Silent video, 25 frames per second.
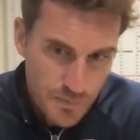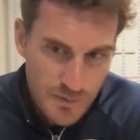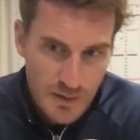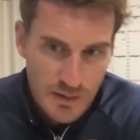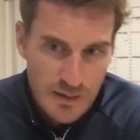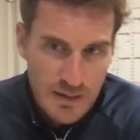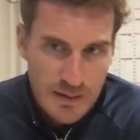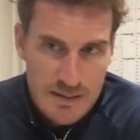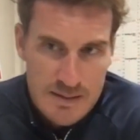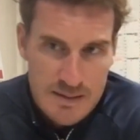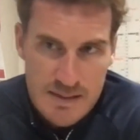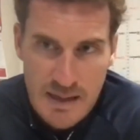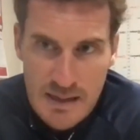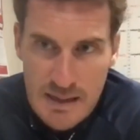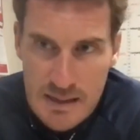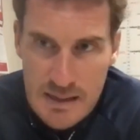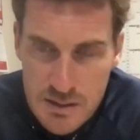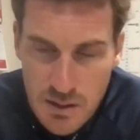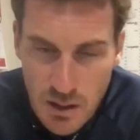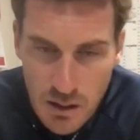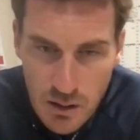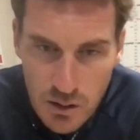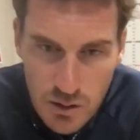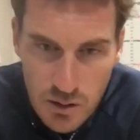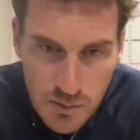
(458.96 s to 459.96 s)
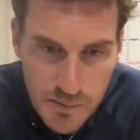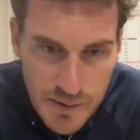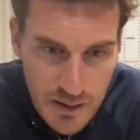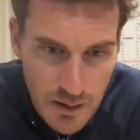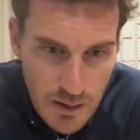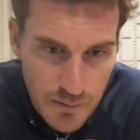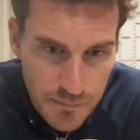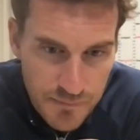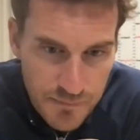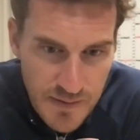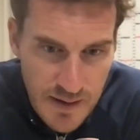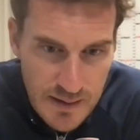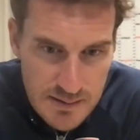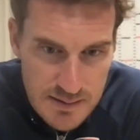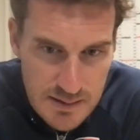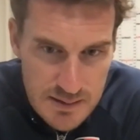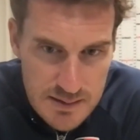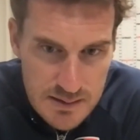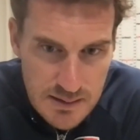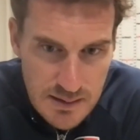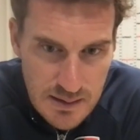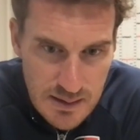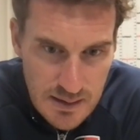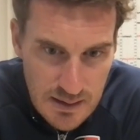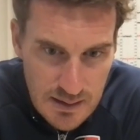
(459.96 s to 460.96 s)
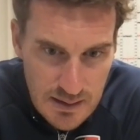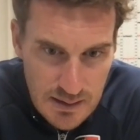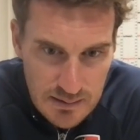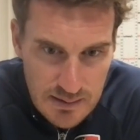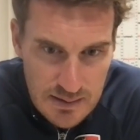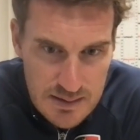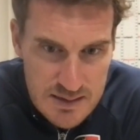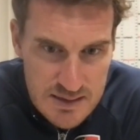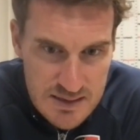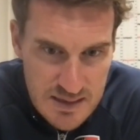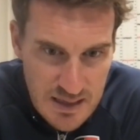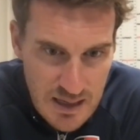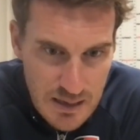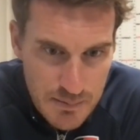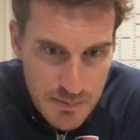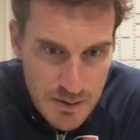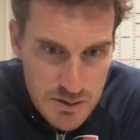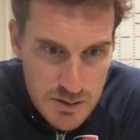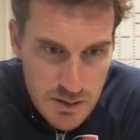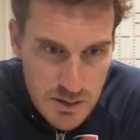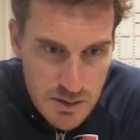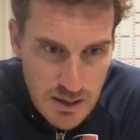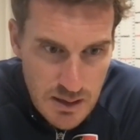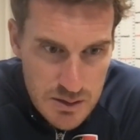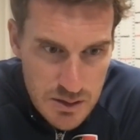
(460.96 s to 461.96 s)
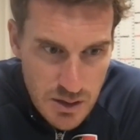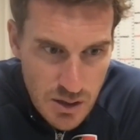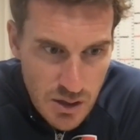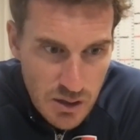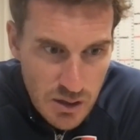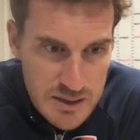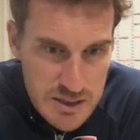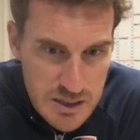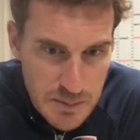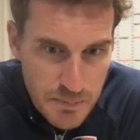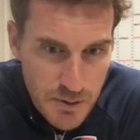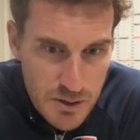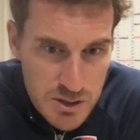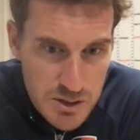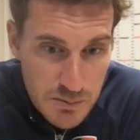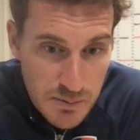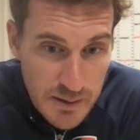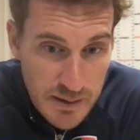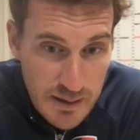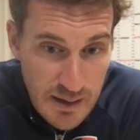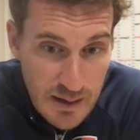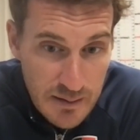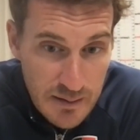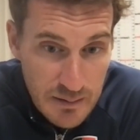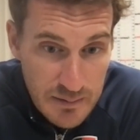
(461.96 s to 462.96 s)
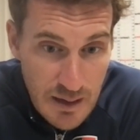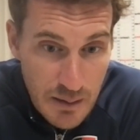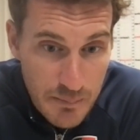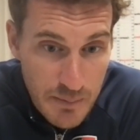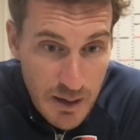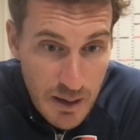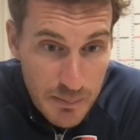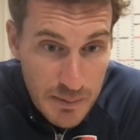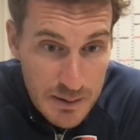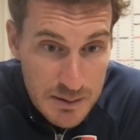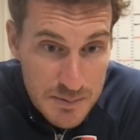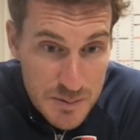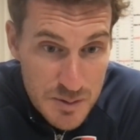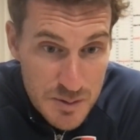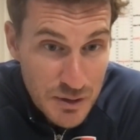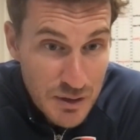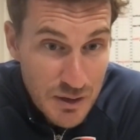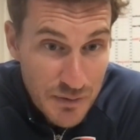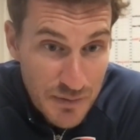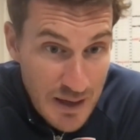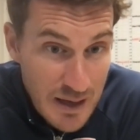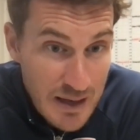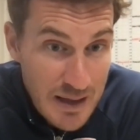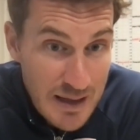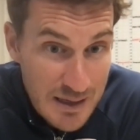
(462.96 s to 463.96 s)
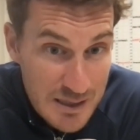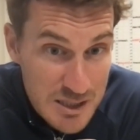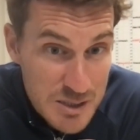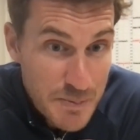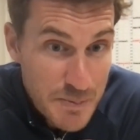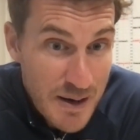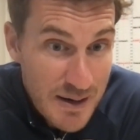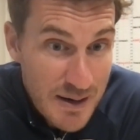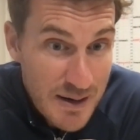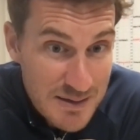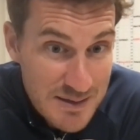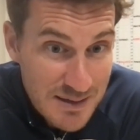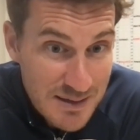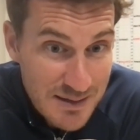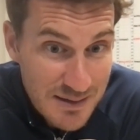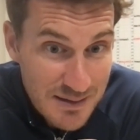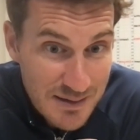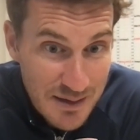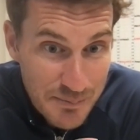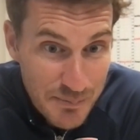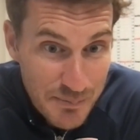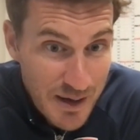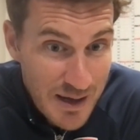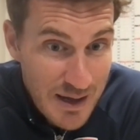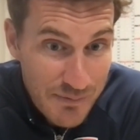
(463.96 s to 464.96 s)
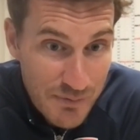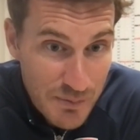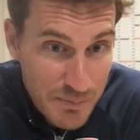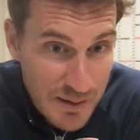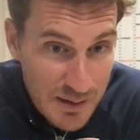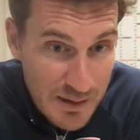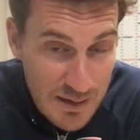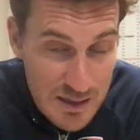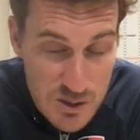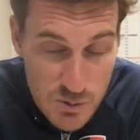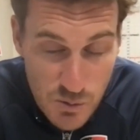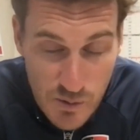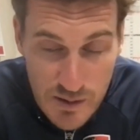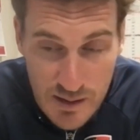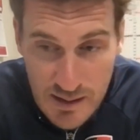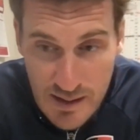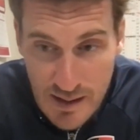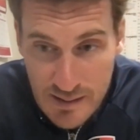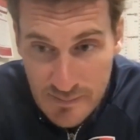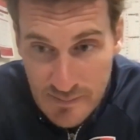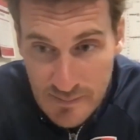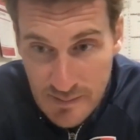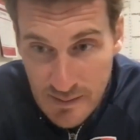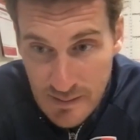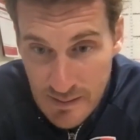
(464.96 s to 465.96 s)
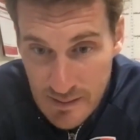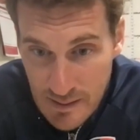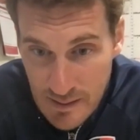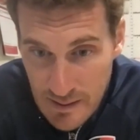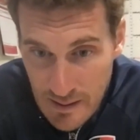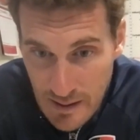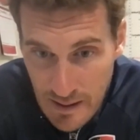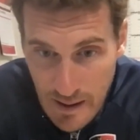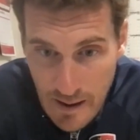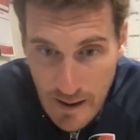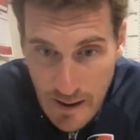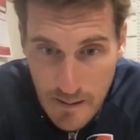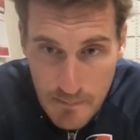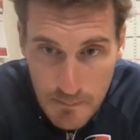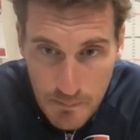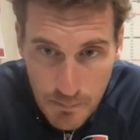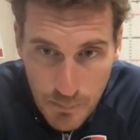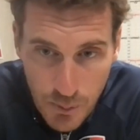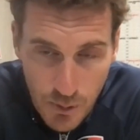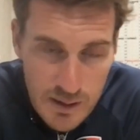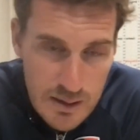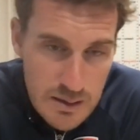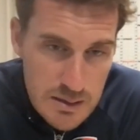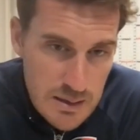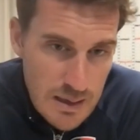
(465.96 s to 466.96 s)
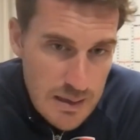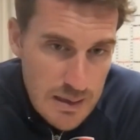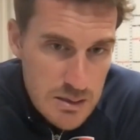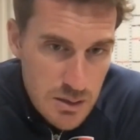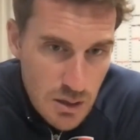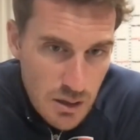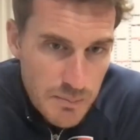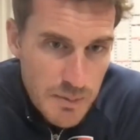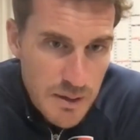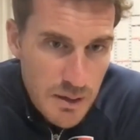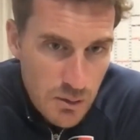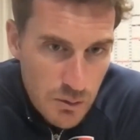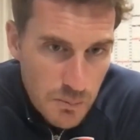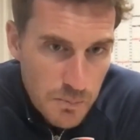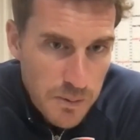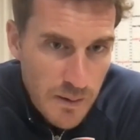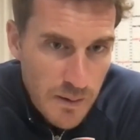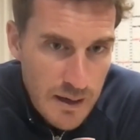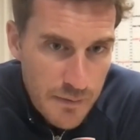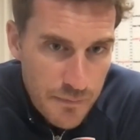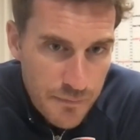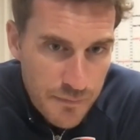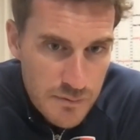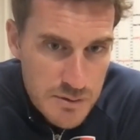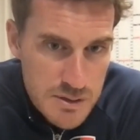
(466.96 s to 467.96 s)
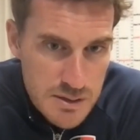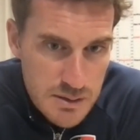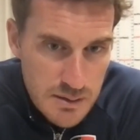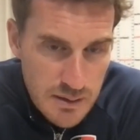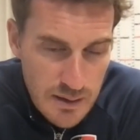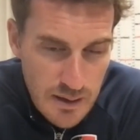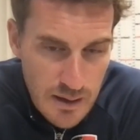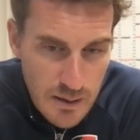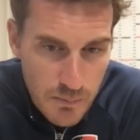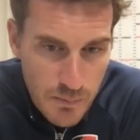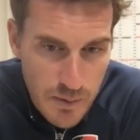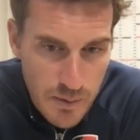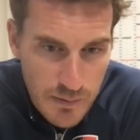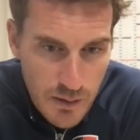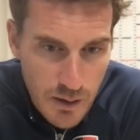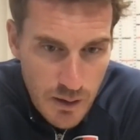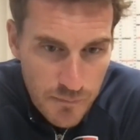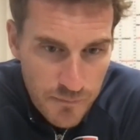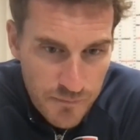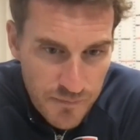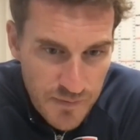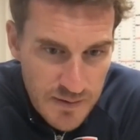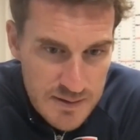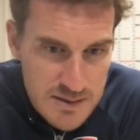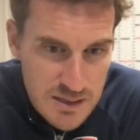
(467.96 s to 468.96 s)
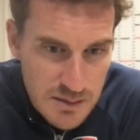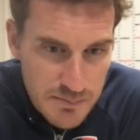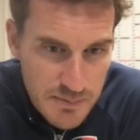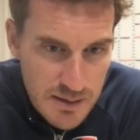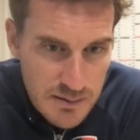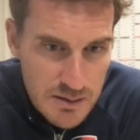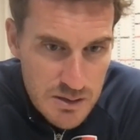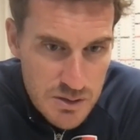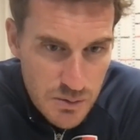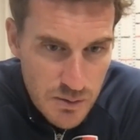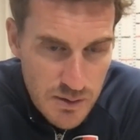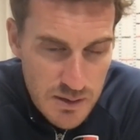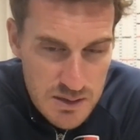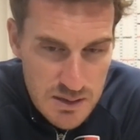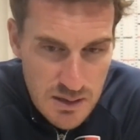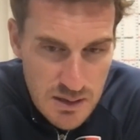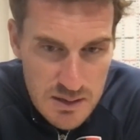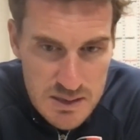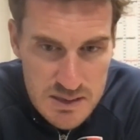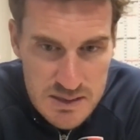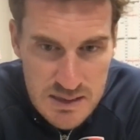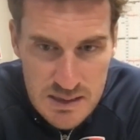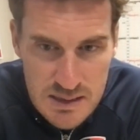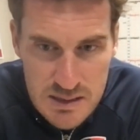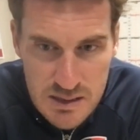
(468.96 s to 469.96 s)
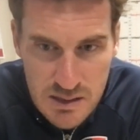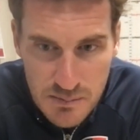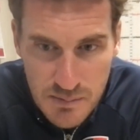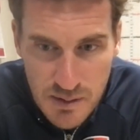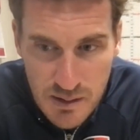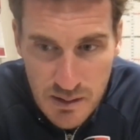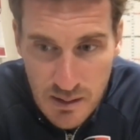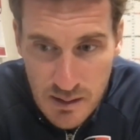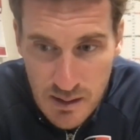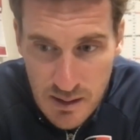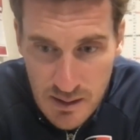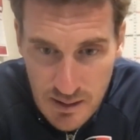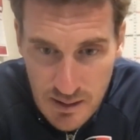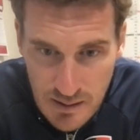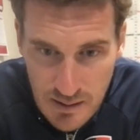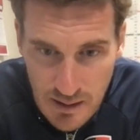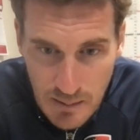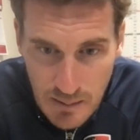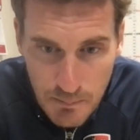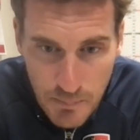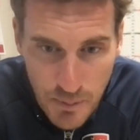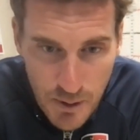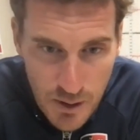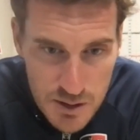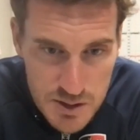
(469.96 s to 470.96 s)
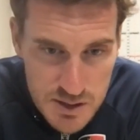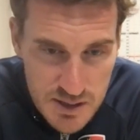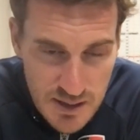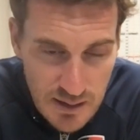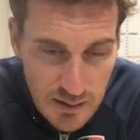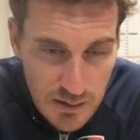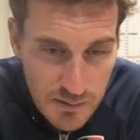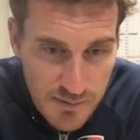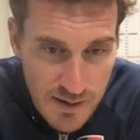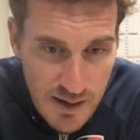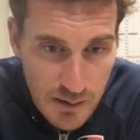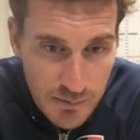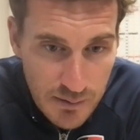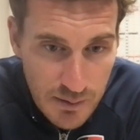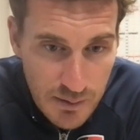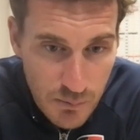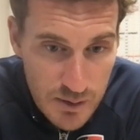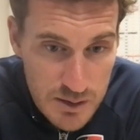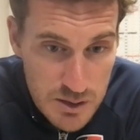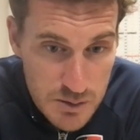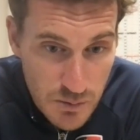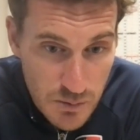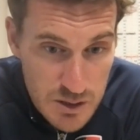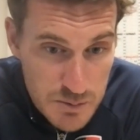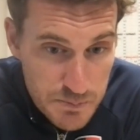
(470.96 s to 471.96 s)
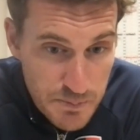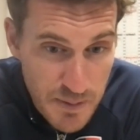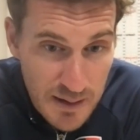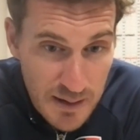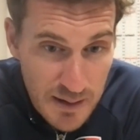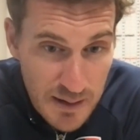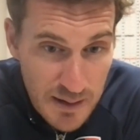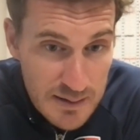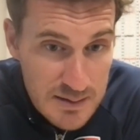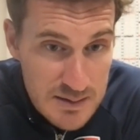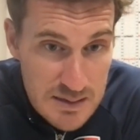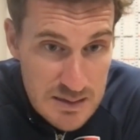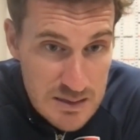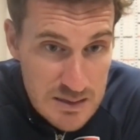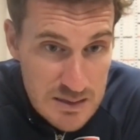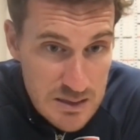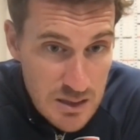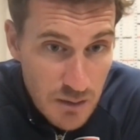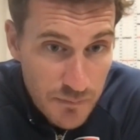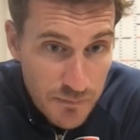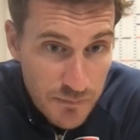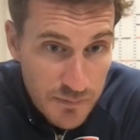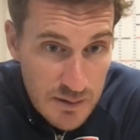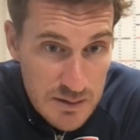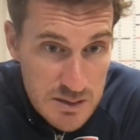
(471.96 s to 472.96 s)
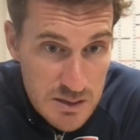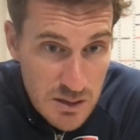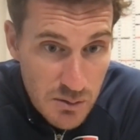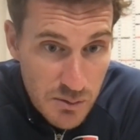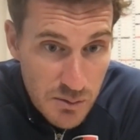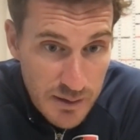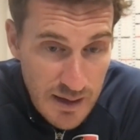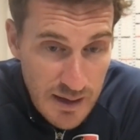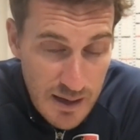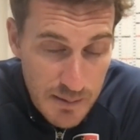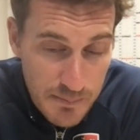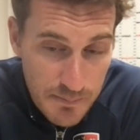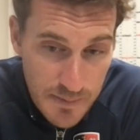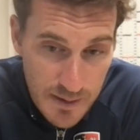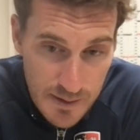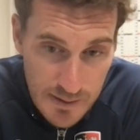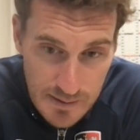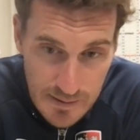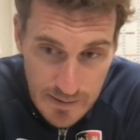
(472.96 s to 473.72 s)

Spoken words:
Like I say, he's got to come in and affect this team as early as he possibly can, and that might be sooner than he expected. It might even be this weekend. But he's going to be a good player for us, and we've got to fit him into a system and personnel around him which balances off his own game.